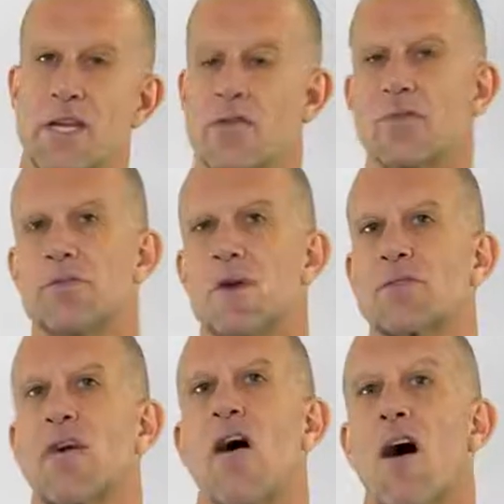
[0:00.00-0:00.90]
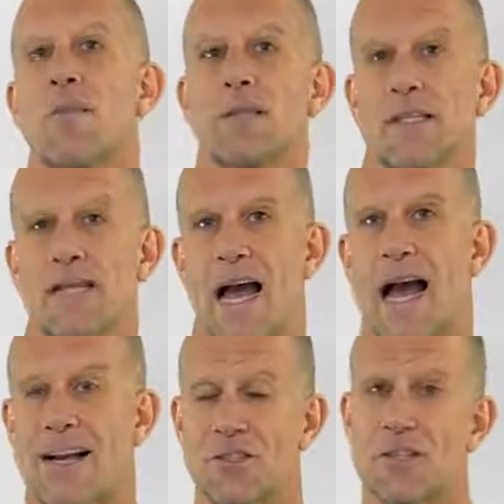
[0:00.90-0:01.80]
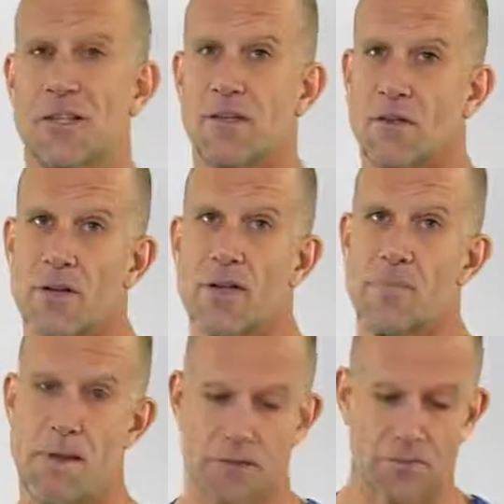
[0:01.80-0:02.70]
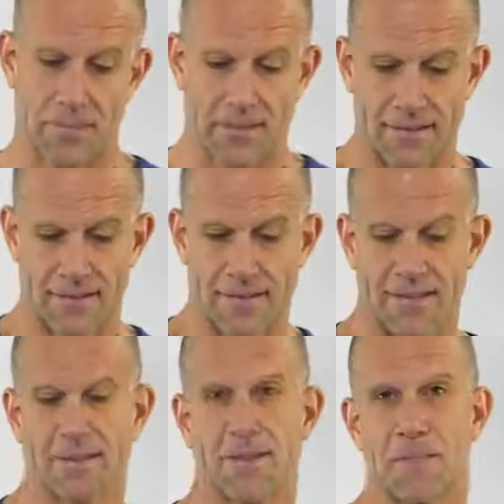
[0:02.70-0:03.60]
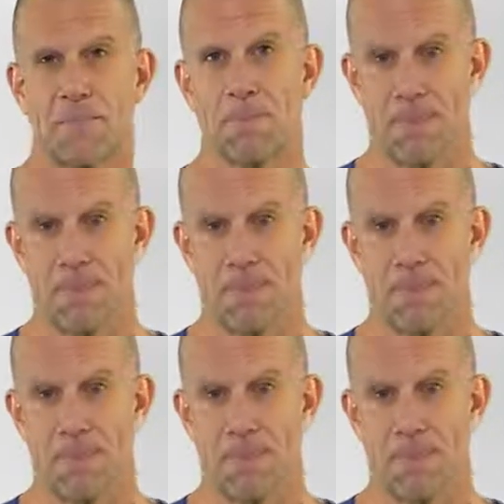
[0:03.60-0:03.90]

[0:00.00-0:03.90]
use most commonly to actually look at measurements in system.